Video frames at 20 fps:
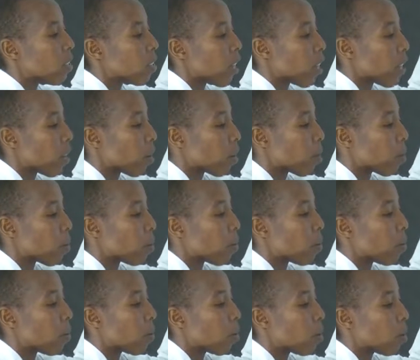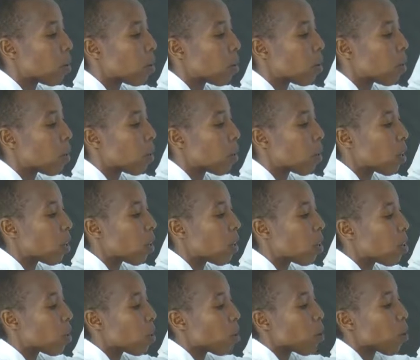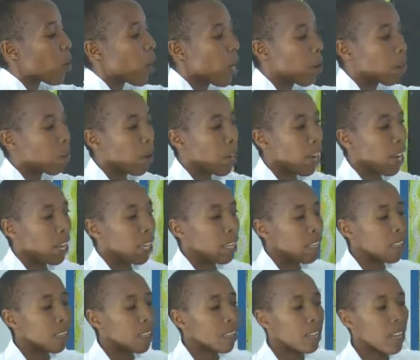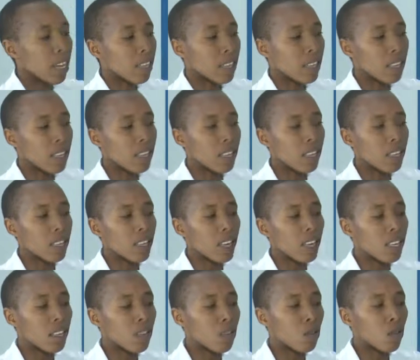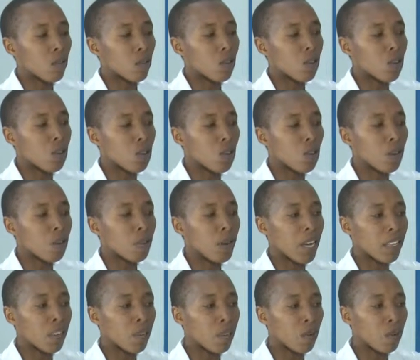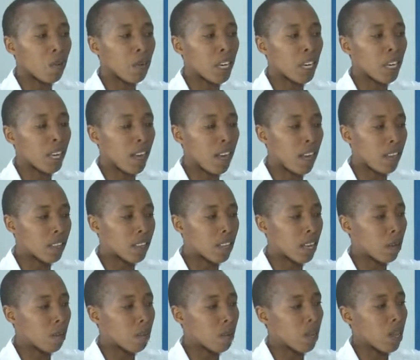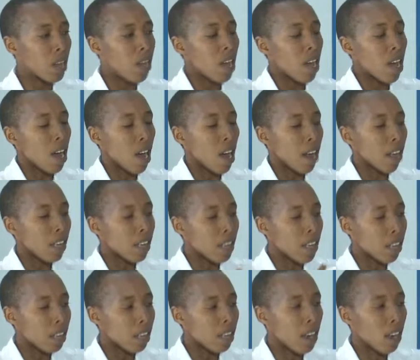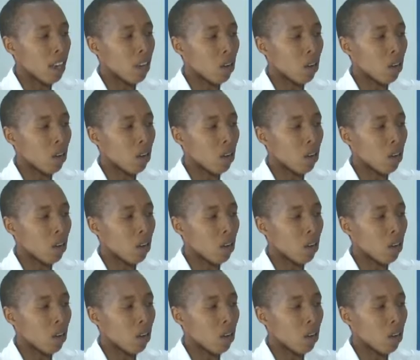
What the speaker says: cycle, whereby it is a series that is controlled by so many enzymes, and there is a